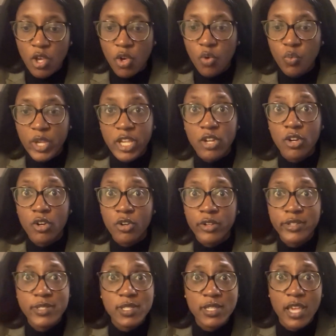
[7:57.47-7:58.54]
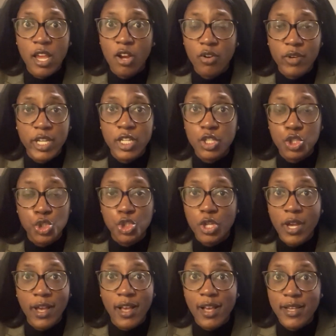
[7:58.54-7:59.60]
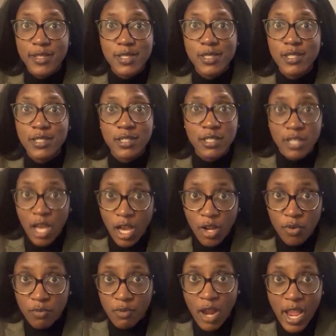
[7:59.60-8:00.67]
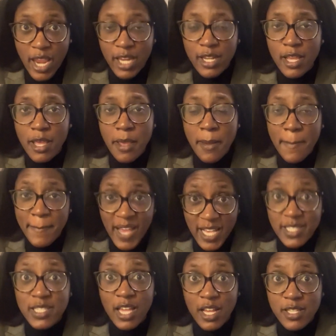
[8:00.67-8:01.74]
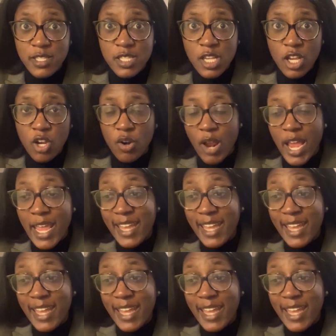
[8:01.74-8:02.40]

weird, scary, just not right mascots, right?